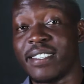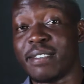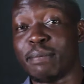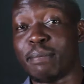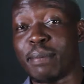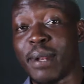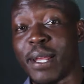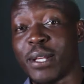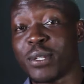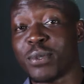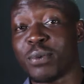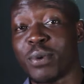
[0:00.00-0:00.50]
is
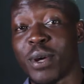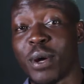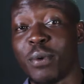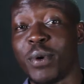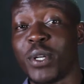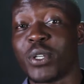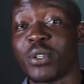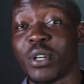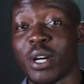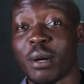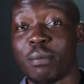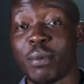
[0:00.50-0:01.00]
the place where
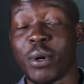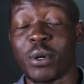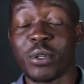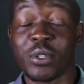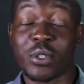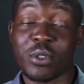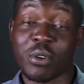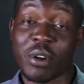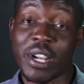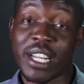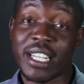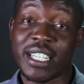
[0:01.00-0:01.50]
we talk about
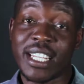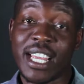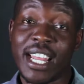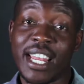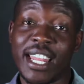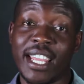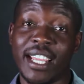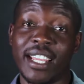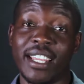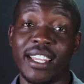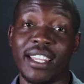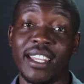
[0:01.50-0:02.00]

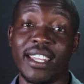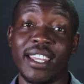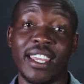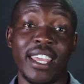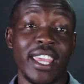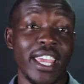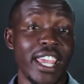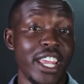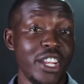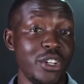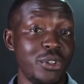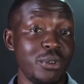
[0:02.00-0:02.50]
storytelling,
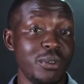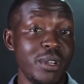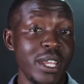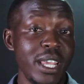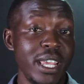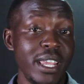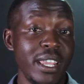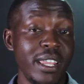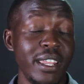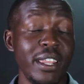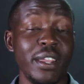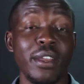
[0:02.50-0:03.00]
and
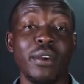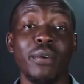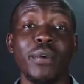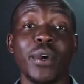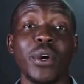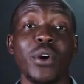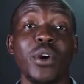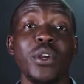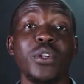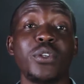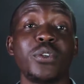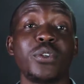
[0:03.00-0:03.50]
today
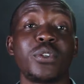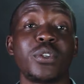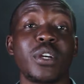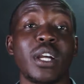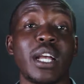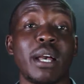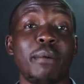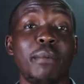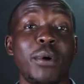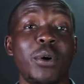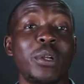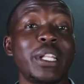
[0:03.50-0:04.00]
we're going to
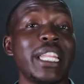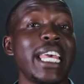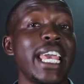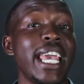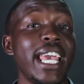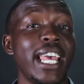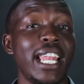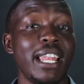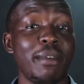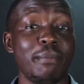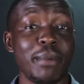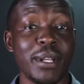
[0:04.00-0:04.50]
talk about
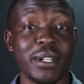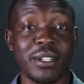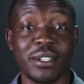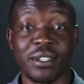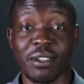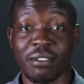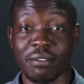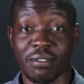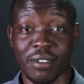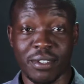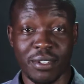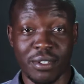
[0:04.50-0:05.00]
the
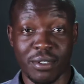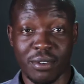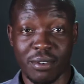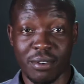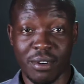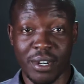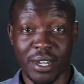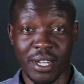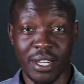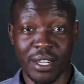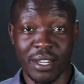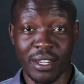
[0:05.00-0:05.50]
elements of a
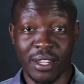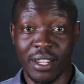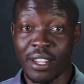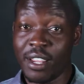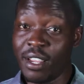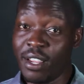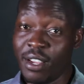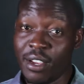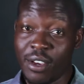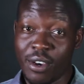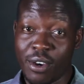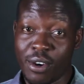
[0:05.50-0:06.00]
story.
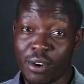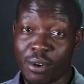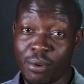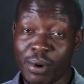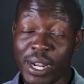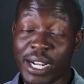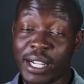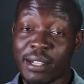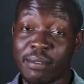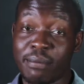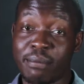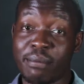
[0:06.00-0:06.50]

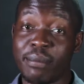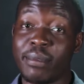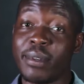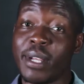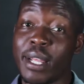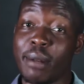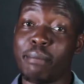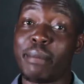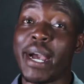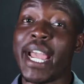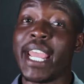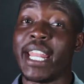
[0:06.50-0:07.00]
Welcome,
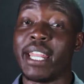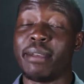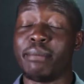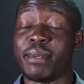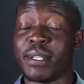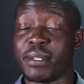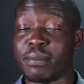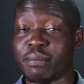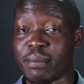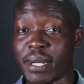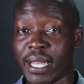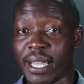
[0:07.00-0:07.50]
and my name
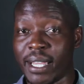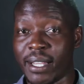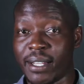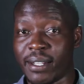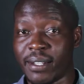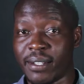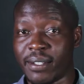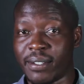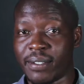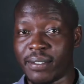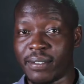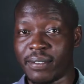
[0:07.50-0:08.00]
is
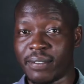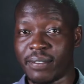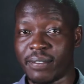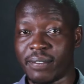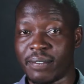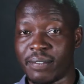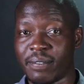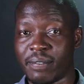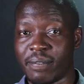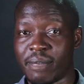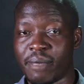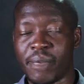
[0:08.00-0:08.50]
Mike.
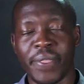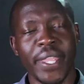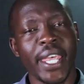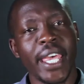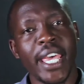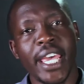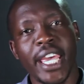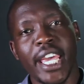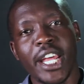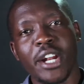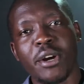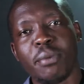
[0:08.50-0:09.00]

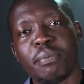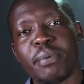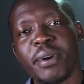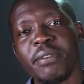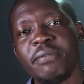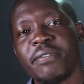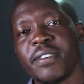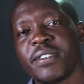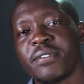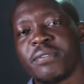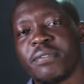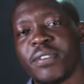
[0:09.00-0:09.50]
In our
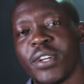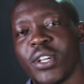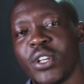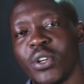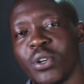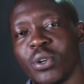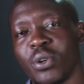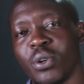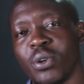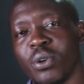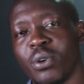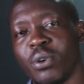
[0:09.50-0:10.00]
previous
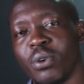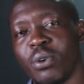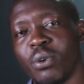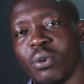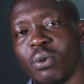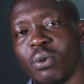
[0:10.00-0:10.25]
video,